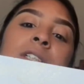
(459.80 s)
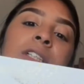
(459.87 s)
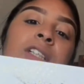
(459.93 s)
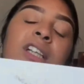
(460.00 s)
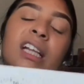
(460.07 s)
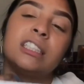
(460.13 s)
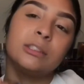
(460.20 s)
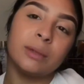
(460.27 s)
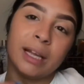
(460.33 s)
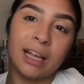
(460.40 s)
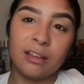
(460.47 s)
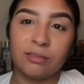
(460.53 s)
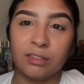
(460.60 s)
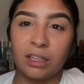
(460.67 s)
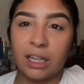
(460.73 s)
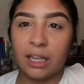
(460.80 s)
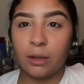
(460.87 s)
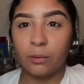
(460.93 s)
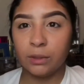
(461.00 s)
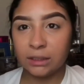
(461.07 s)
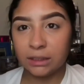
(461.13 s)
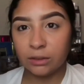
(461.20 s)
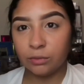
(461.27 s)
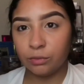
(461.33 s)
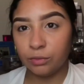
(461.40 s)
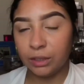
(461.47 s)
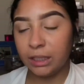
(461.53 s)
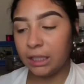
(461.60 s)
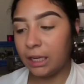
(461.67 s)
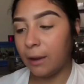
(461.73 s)
so that's why I felt like it wasn't
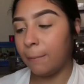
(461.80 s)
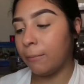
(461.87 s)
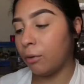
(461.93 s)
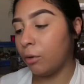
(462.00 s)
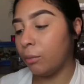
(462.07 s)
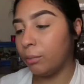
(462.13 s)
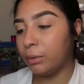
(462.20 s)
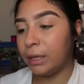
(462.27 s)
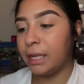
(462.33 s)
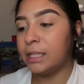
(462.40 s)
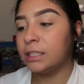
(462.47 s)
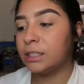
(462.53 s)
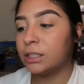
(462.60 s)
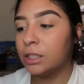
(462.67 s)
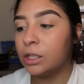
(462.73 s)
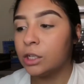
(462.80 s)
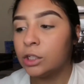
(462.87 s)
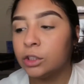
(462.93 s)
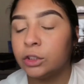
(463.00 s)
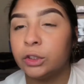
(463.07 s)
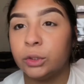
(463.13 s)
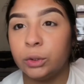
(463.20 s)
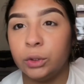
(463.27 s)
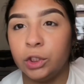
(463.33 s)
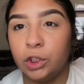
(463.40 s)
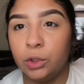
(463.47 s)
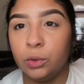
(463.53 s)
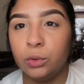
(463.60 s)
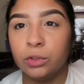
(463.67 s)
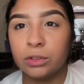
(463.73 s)
really appropriate to
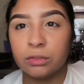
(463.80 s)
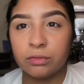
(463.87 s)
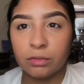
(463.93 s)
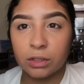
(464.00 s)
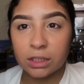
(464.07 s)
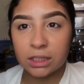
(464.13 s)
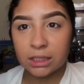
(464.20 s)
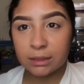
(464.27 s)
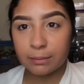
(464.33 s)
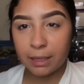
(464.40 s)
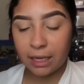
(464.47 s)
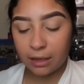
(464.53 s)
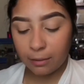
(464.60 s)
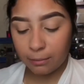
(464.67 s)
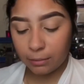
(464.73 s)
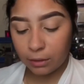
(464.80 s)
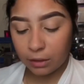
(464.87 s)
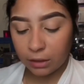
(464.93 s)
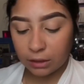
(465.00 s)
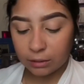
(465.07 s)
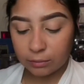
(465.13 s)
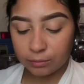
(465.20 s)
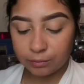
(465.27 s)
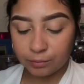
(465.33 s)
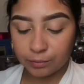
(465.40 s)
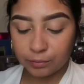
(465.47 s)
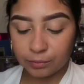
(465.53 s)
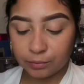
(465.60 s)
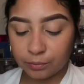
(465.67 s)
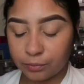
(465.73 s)
use for this makeup look.
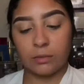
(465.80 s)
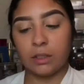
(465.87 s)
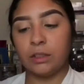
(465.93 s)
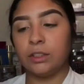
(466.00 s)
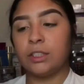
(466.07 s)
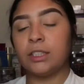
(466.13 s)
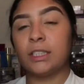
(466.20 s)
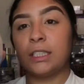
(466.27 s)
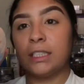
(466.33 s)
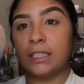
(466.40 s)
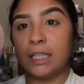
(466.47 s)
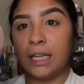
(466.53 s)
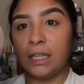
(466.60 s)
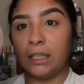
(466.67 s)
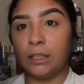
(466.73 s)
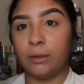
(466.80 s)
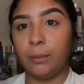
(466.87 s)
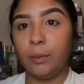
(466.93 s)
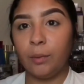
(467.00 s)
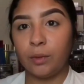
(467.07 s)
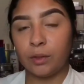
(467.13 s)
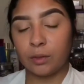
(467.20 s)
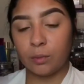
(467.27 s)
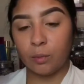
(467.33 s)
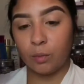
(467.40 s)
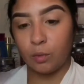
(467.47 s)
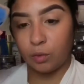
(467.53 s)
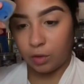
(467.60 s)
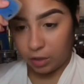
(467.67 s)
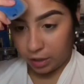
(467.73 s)
I'm just gonna take a little bit
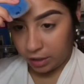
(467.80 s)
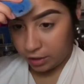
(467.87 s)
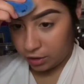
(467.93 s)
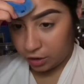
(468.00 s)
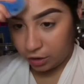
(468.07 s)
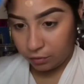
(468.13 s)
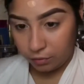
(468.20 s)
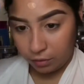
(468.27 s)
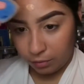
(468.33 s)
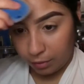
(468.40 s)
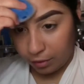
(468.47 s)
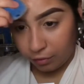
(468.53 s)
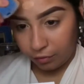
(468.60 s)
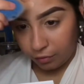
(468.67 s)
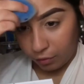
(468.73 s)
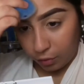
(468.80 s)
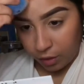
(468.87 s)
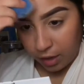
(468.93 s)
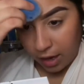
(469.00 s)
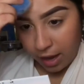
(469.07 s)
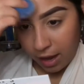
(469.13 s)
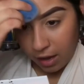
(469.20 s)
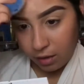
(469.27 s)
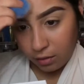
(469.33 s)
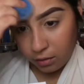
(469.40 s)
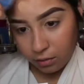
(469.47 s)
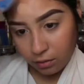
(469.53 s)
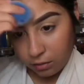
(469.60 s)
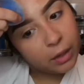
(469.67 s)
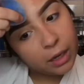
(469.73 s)
more just for my forehead.
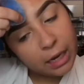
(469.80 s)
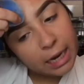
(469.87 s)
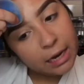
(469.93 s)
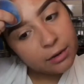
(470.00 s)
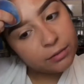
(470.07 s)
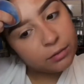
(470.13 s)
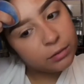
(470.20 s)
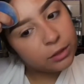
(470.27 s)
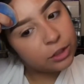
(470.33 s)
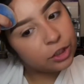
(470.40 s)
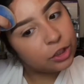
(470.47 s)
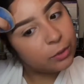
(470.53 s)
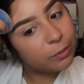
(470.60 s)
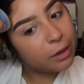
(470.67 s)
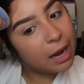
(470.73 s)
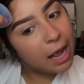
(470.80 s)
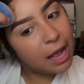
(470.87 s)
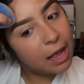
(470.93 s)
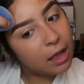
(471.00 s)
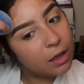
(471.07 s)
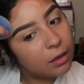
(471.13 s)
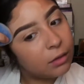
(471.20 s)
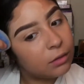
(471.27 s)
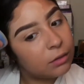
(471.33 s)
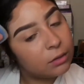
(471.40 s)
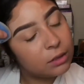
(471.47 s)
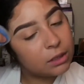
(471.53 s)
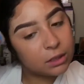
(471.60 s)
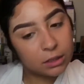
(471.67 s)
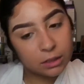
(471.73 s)
Be careful with your brows.